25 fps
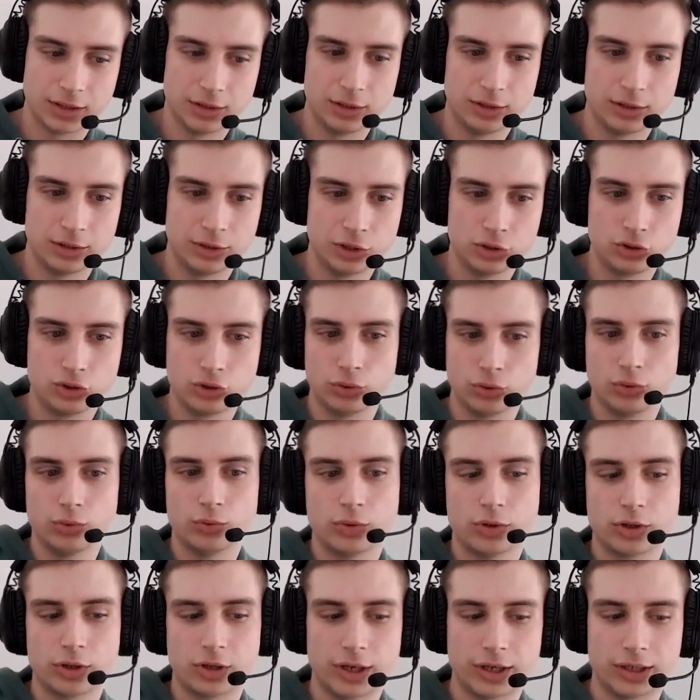Did
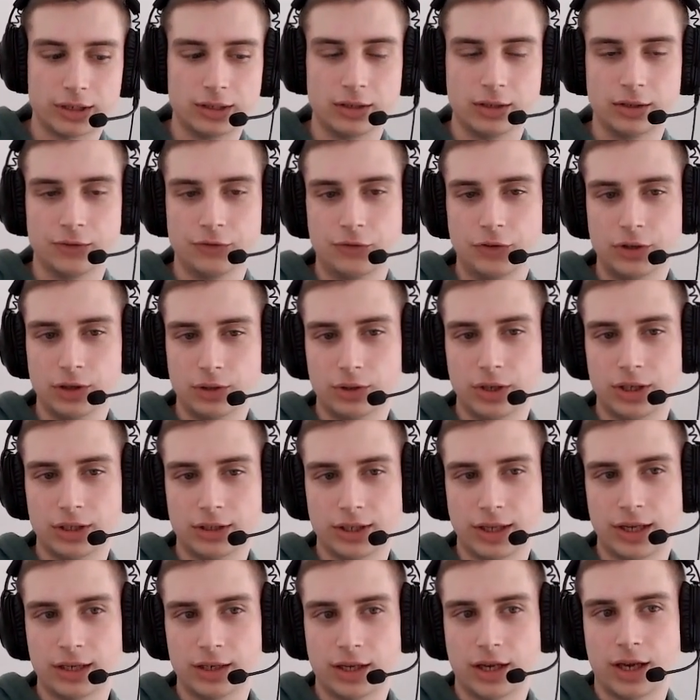you correctly configure
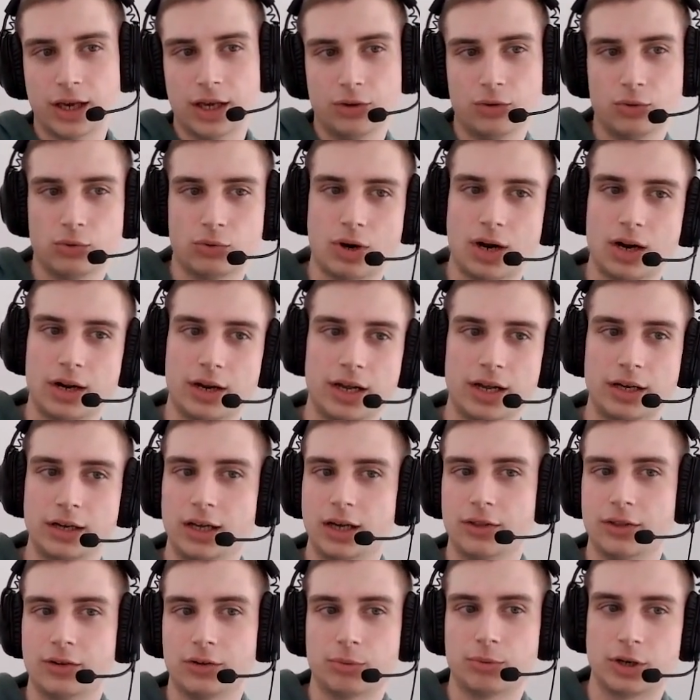it, and can you run
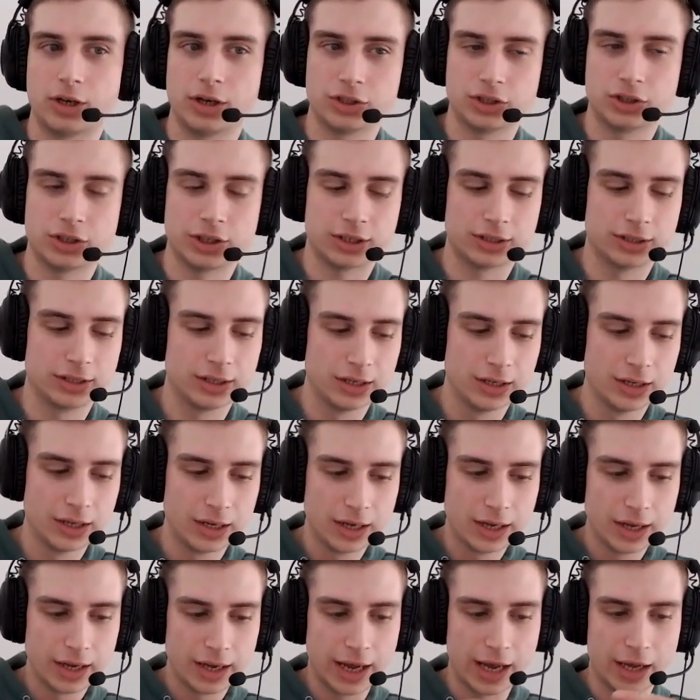any other project?
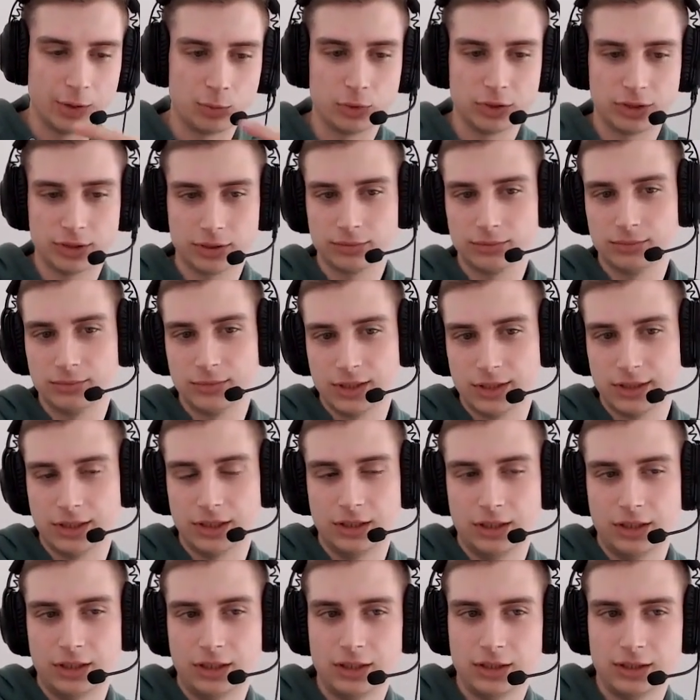And with
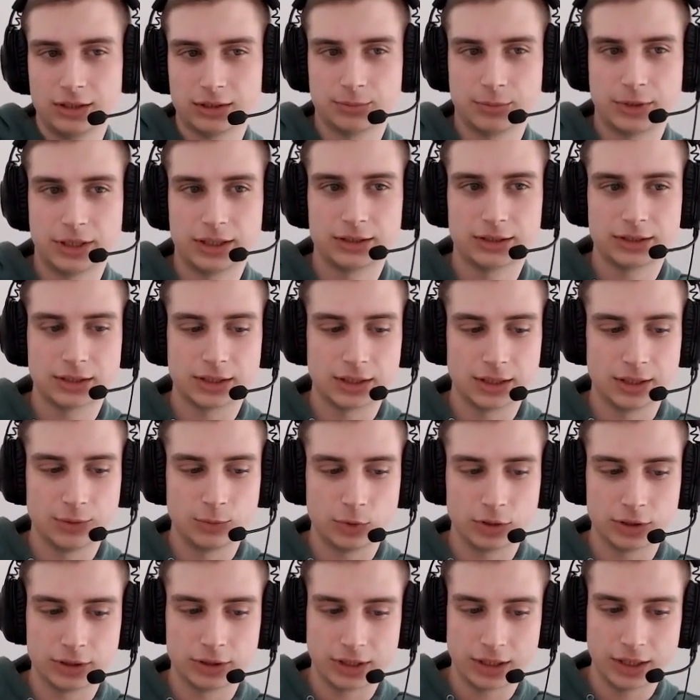CDs, basically
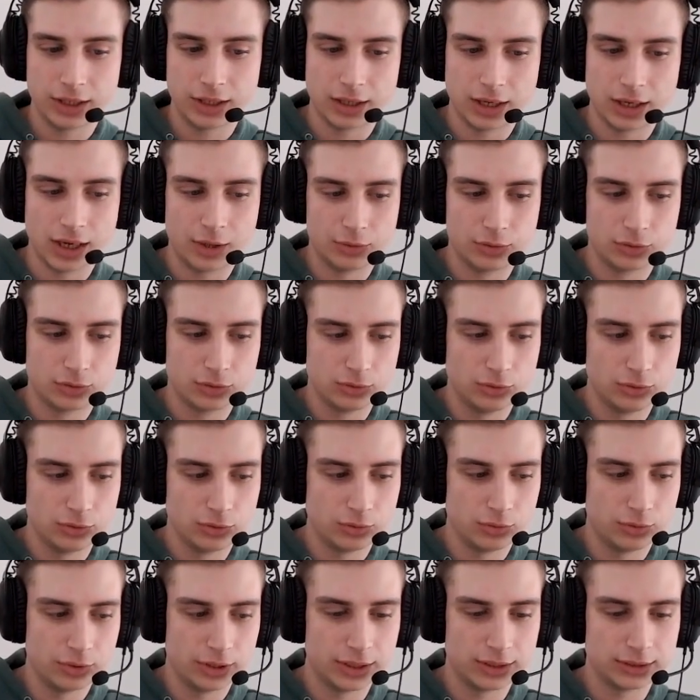what they allow you to
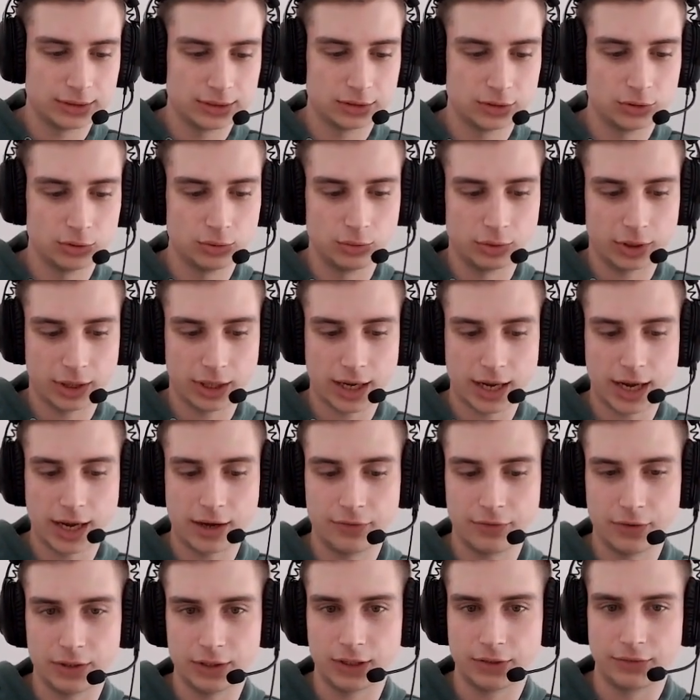do is to
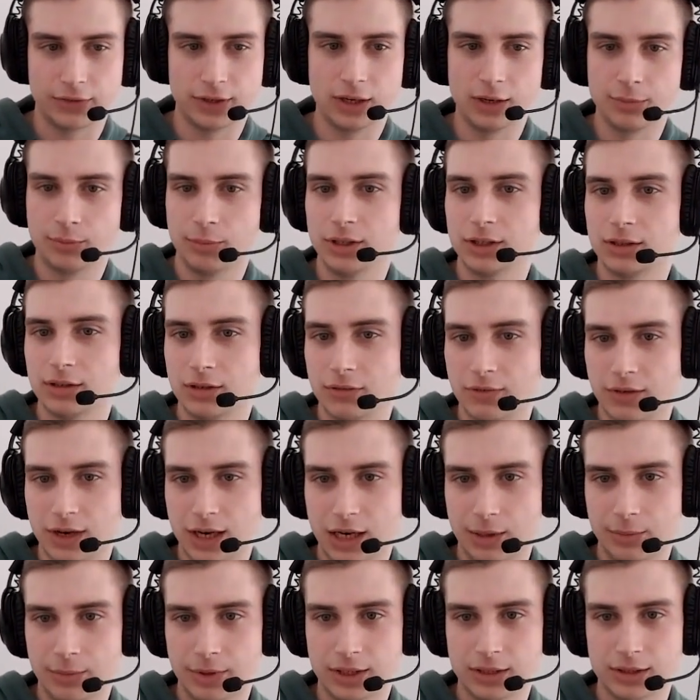have a development
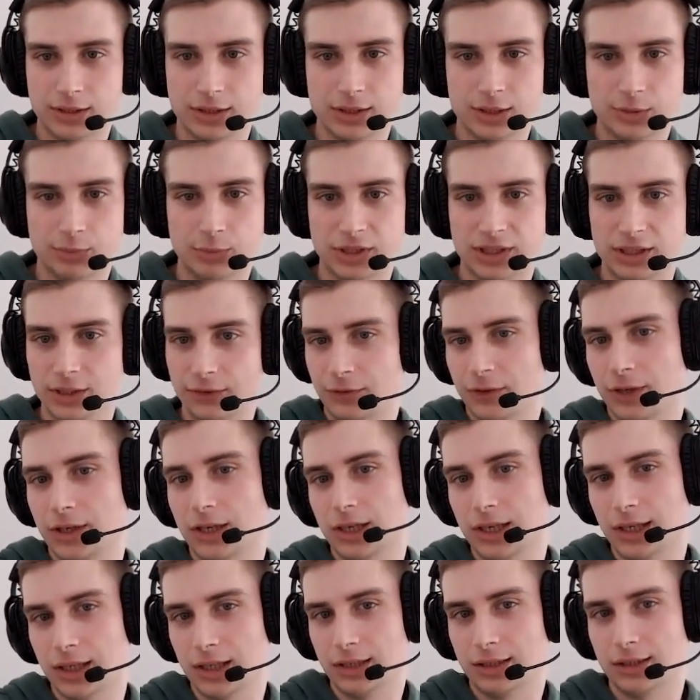environment
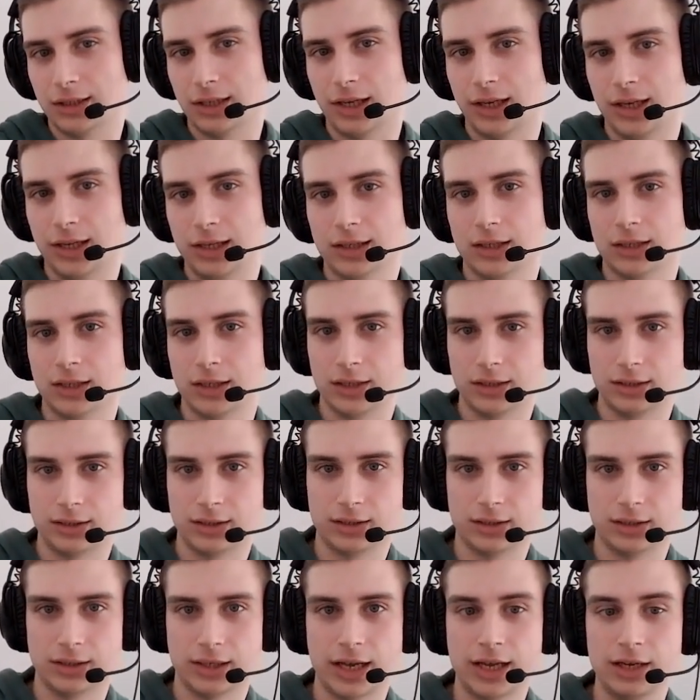specifically tailored
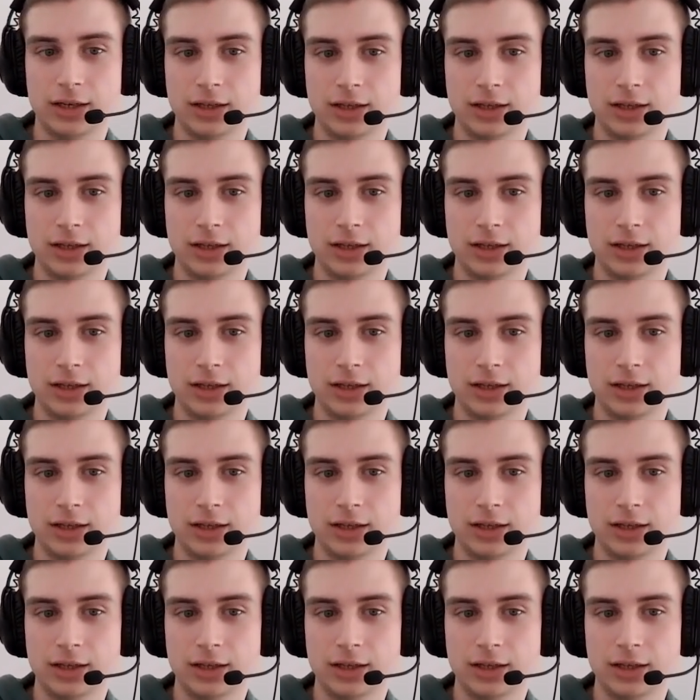and